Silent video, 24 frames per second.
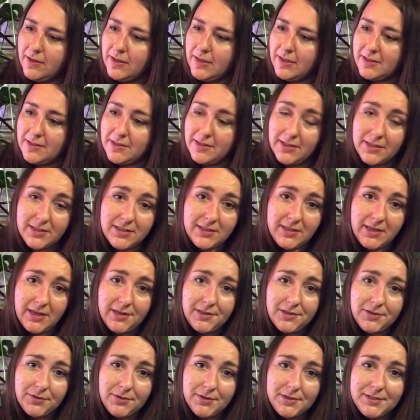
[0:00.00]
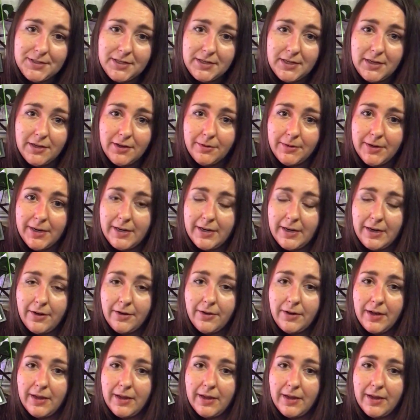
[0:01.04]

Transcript: It's 68 degrees in here right now,